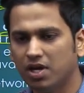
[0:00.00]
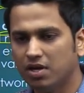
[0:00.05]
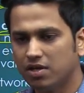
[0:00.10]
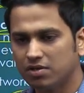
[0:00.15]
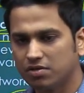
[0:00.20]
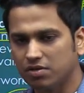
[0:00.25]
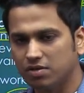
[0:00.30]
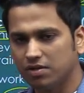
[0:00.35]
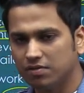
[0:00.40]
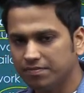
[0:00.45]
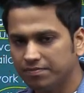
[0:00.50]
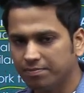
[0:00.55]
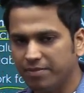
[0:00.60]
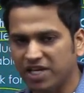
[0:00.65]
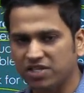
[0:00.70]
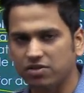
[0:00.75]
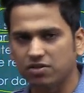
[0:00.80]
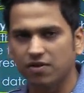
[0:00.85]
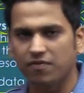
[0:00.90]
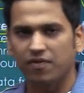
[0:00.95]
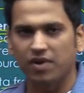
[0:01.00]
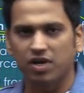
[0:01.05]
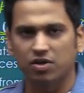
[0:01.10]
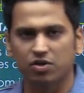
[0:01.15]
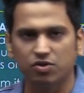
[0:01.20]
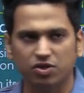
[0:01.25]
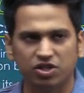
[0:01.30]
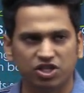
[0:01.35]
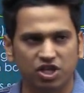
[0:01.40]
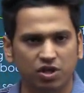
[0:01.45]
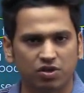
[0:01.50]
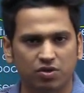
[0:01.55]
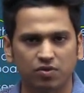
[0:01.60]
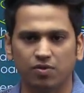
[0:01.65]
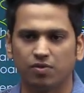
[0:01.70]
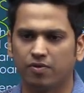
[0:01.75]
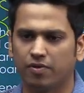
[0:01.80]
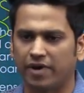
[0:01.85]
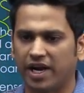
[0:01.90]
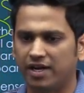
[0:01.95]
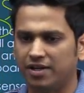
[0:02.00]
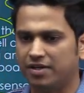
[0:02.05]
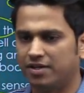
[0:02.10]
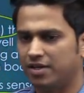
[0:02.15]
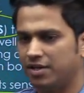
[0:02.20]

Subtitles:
So best of luck to Chetu, right?